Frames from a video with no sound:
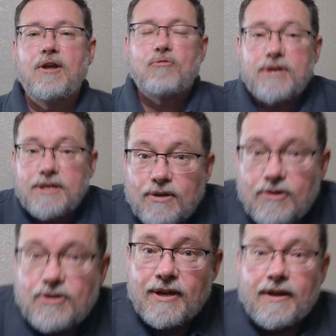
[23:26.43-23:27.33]

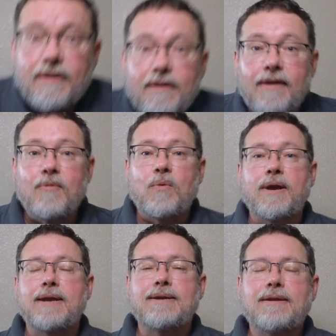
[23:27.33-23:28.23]
researching what
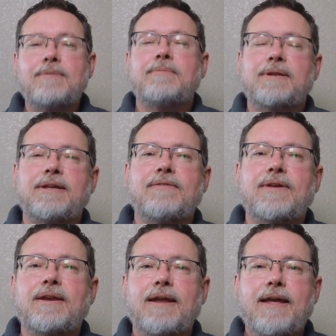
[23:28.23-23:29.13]
I didn't believe
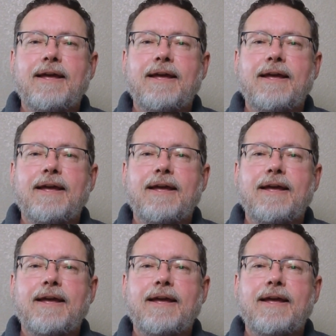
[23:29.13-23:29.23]
in